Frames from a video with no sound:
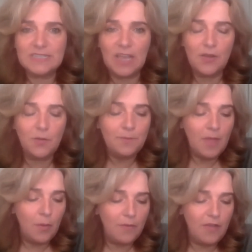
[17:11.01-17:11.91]
So
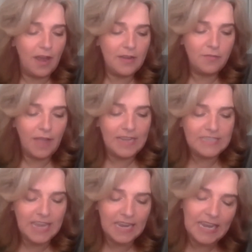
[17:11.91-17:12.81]
we've kind of like
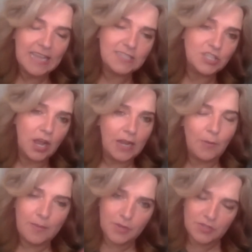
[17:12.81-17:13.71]
taken his journey
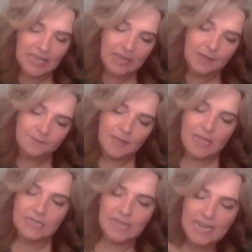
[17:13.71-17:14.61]
where the music
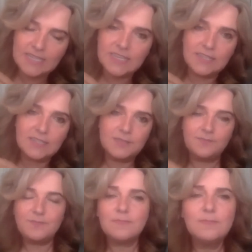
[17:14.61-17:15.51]
takes us
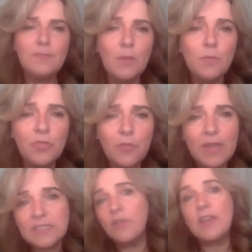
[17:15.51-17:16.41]
through
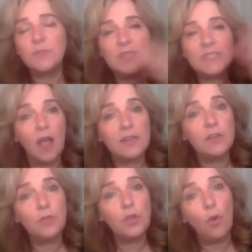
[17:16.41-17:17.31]
his career. So we started in
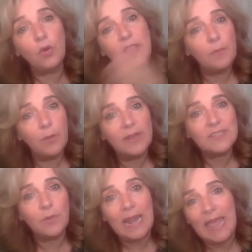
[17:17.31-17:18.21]
New York, then we went
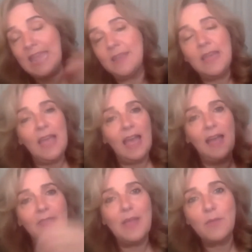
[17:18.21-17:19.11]
to LA,
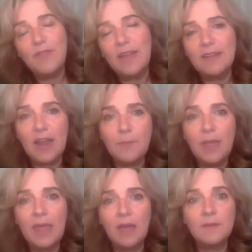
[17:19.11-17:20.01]
and then we've ended up
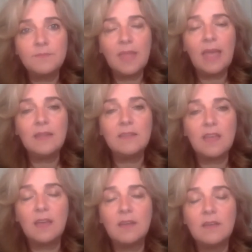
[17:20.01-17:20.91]
here, and
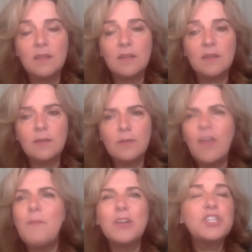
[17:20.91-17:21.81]
we're
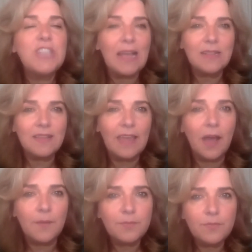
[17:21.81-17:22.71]
very much settled here.